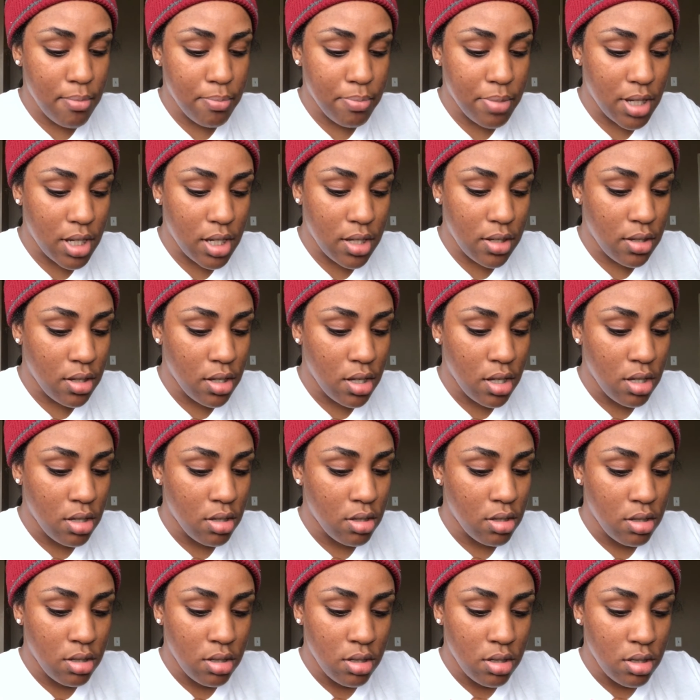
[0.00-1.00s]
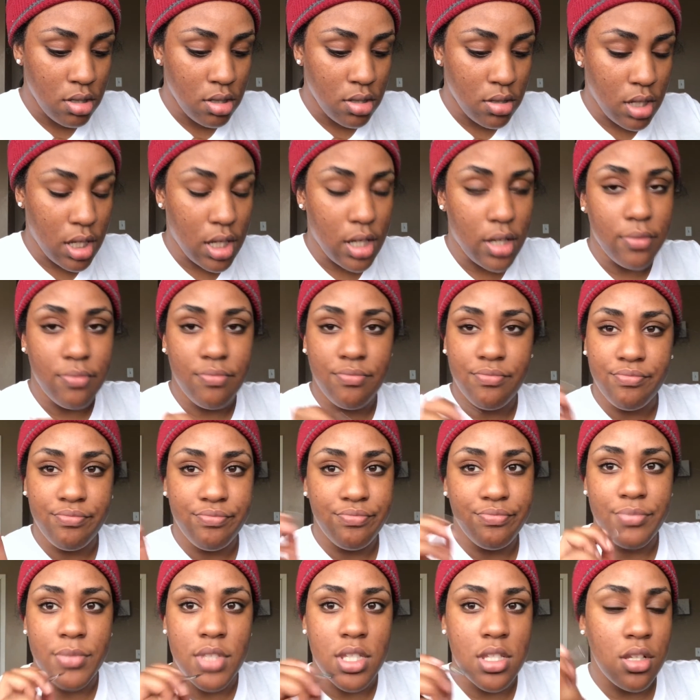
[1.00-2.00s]
But yeah,
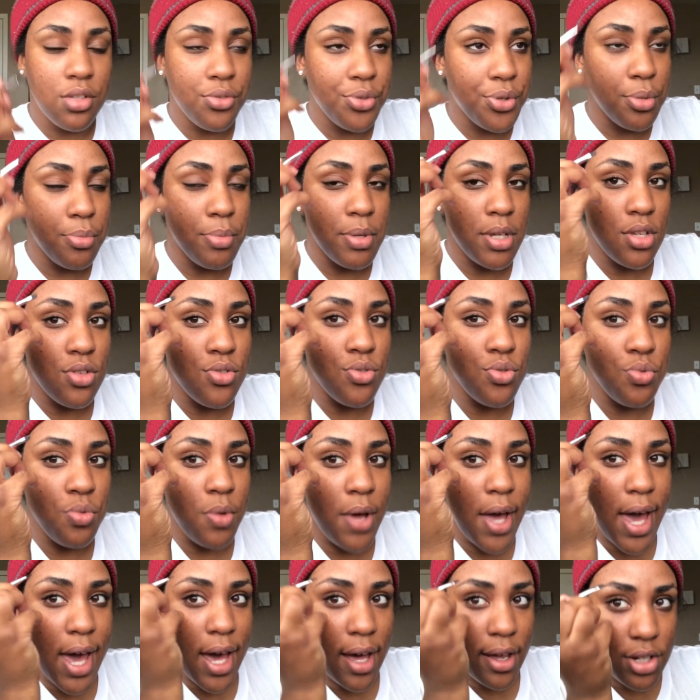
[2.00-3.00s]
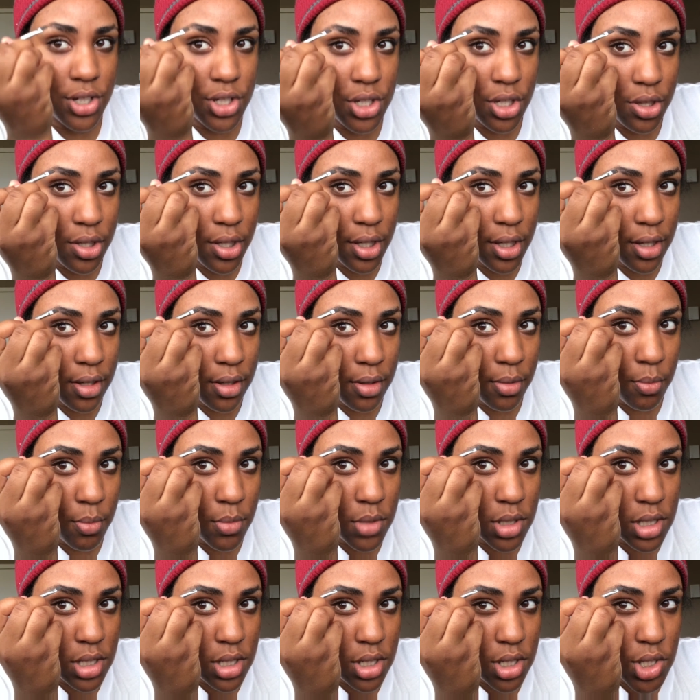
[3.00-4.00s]
it's a little bit too ashy looking
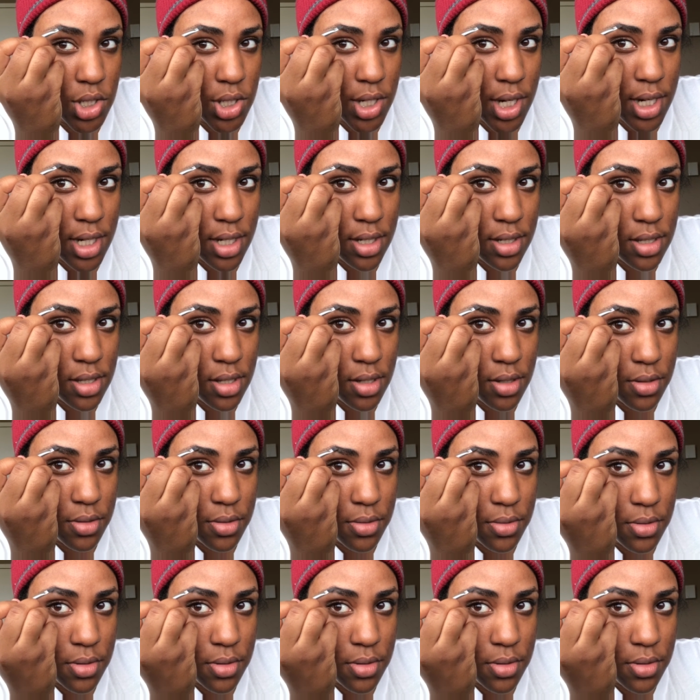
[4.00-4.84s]
once it dries, so